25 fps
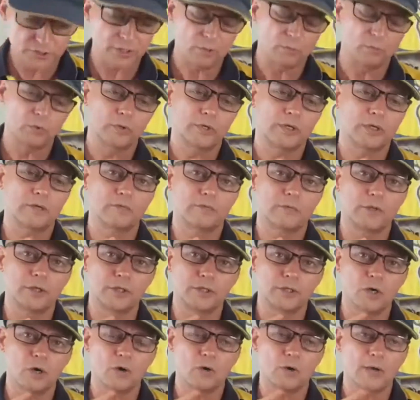collars that will
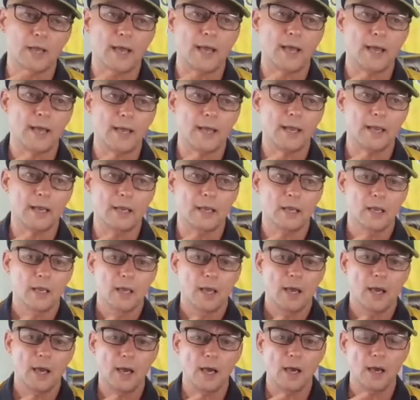give the dog
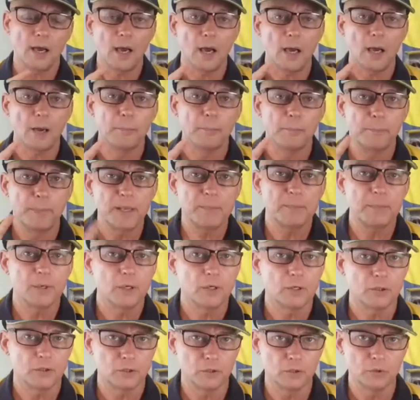a
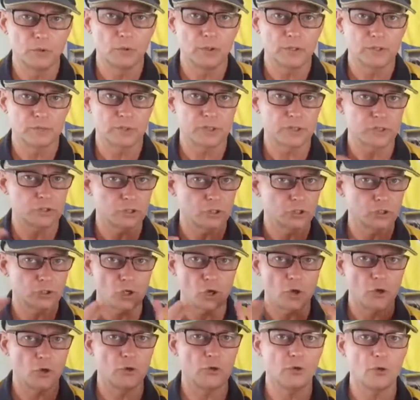beeper noise,
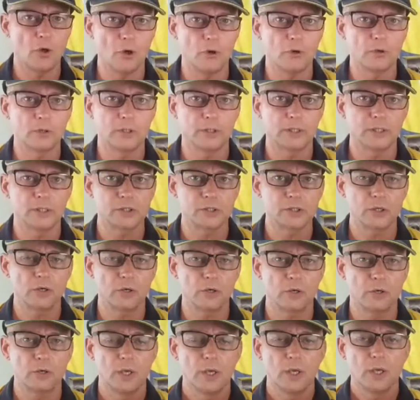which is a tone only.